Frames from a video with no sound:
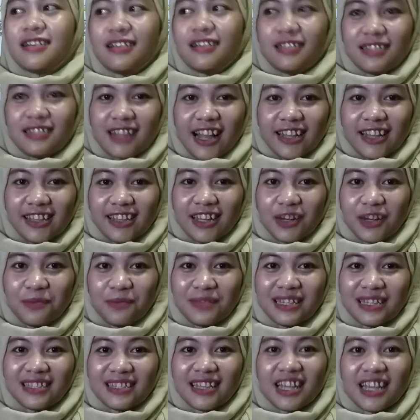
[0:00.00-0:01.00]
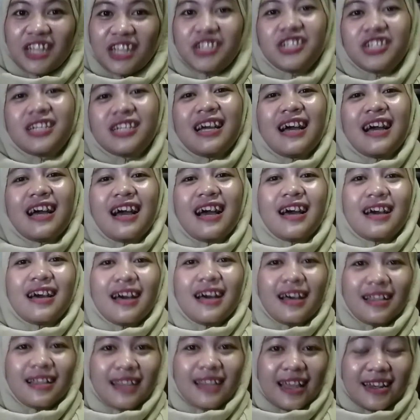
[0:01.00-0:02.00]
selecting the message,
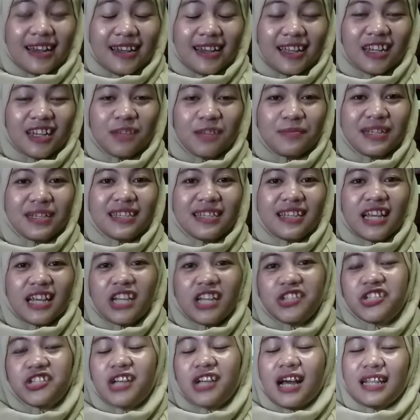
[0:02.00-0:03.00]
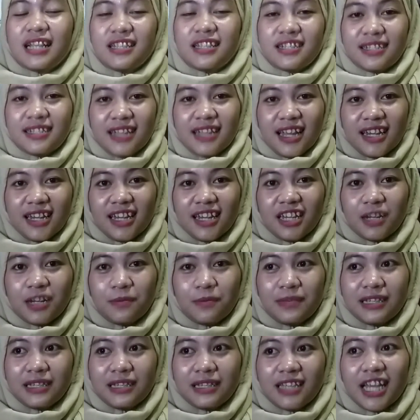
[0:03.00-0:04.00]
attending the message, understanding the
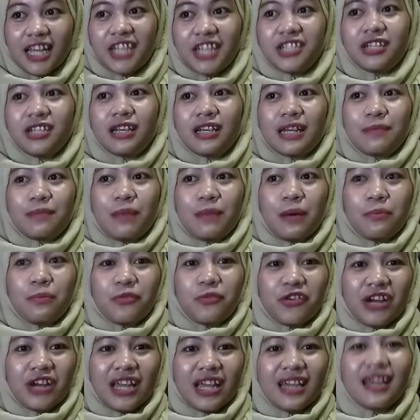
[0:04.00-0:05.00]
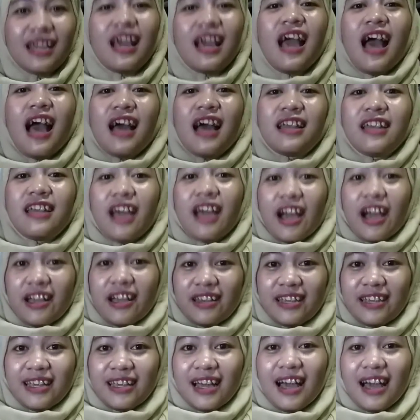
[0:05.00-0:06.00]
message, remembering the
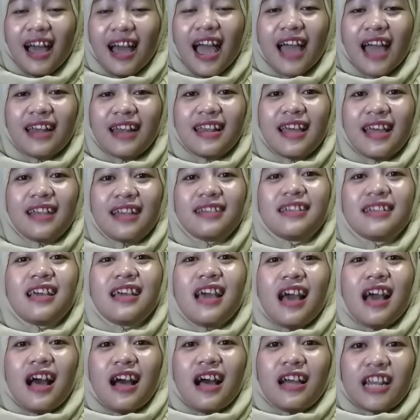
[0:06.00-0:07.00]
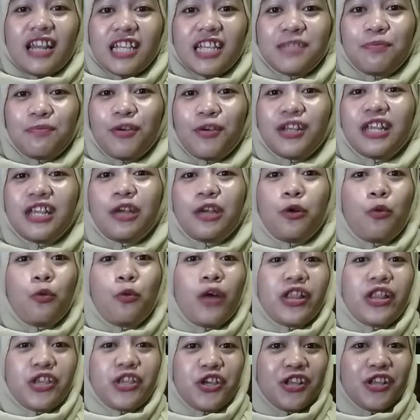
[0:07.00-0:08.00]
idea, and then responding
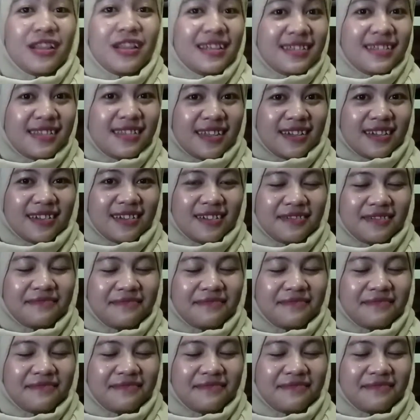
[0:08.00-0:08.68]
what you listened.